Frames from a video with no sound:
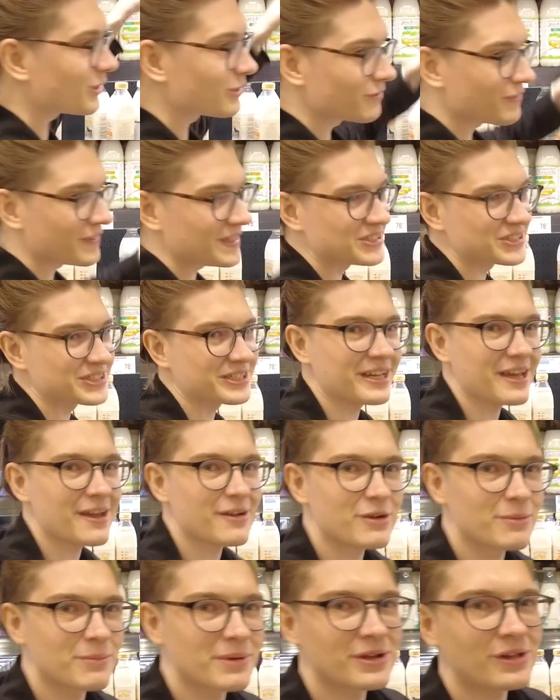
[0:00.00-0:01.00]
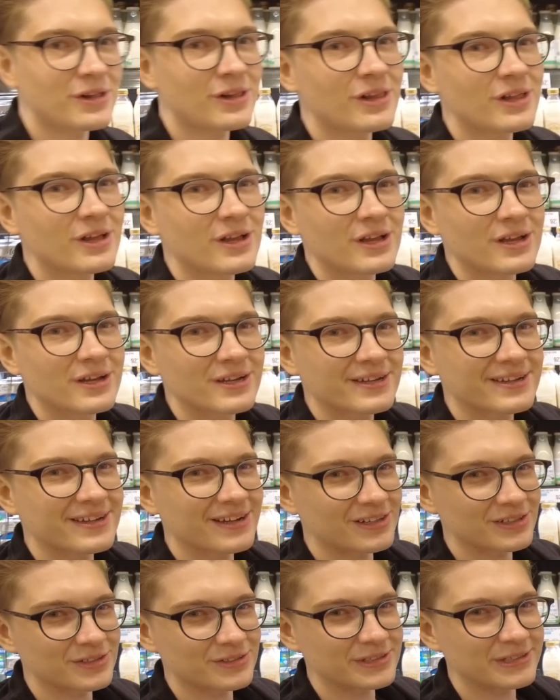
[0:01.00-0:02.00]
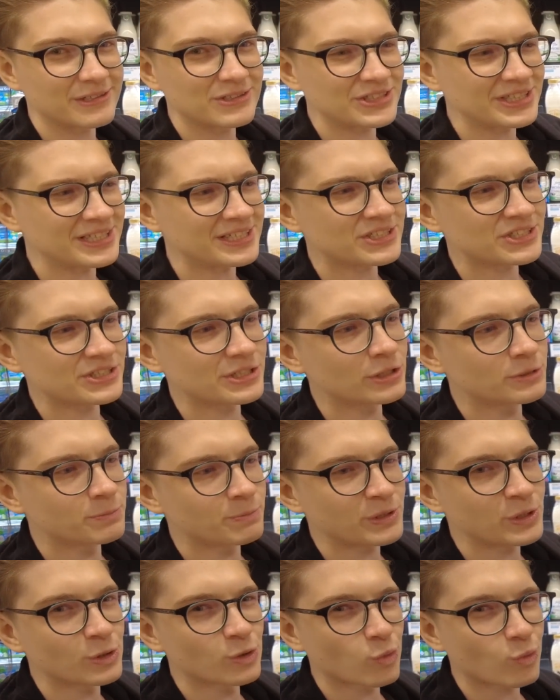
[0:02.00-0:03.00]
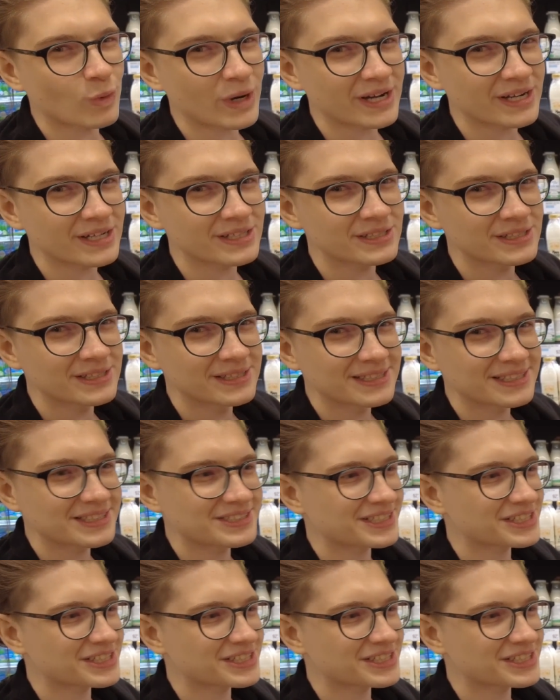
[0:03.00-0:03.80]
of this caramel color. You see, it's not pure white, it's